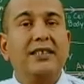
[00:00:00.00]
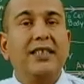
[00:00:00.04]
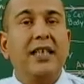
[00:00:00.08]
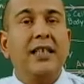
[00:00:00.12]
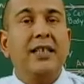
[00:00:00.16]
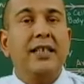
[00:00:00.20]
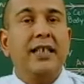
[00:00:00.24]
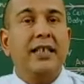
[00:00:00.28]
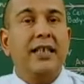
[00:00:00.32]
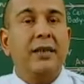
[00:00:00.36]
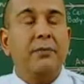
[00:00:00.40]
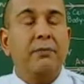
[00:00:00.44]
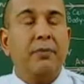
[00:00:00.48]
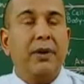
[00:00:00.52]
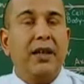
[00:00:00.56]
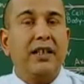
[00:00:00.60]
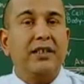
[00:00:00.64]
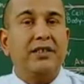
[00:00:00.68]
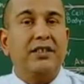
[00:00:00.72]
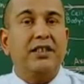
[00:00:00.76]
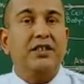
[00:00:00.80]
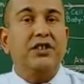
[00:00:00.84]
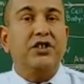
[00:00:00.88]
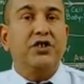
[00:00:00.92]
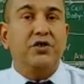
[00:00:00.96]
sending
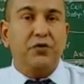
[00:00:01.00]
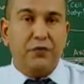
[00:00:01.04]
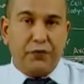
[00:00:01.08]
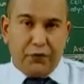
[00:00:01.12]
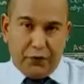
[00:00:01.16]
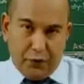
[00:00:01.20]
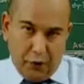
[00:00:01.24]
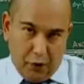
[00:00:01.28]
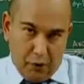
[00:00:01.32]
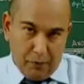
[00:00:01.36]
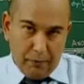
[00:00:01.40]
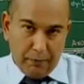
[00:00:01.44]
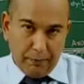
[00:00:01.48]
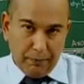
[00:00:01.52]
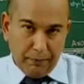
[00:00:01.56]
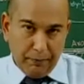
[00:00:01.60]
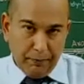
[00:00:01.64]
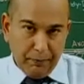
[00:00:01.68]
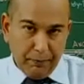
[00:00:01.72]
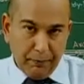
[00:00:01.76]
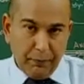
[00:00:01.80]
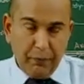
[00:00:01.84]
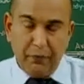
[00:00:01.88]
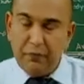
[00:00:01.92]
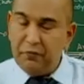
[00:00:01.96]
impulses from.
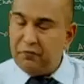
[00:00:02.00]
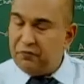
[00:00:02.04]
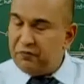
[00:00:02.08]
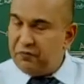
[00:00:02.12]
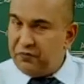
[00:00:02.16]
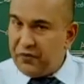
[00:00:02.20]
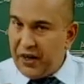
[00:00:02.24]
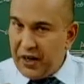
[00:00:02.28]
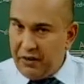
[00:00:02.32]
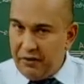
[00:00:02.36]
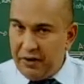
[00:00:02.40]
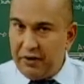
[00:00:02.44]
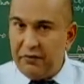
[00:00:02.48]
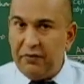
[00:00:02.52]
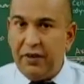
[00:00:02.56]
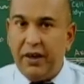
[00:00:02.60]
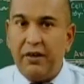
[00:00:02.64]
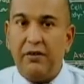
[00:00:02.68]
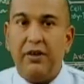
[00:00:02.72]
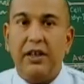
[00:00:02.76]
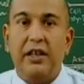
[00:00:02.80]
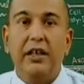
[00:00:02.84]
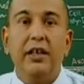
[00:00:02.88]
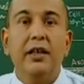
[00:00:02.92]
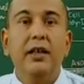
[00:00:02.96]
Very,
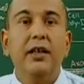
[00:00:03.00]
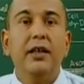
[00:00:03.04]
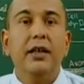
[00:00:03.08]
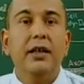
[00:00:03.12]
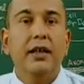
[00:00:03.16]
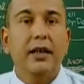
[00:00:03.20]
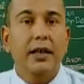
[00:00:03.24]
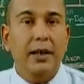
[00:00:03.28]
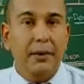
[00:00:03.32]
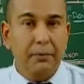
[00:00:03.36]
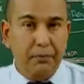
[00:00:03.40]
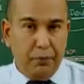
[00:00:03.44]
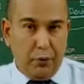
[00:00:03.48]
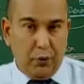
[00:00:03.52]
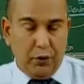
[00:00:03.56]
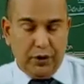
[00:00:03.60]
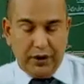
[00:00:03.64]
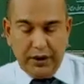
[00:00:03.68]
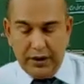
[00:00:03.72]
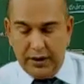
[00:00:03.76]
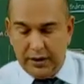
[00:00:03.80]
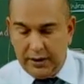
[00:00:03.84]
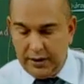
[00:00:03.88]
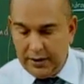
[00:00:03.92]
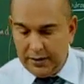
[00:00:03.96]
very
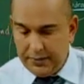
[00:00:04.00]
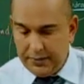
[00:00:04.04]
important.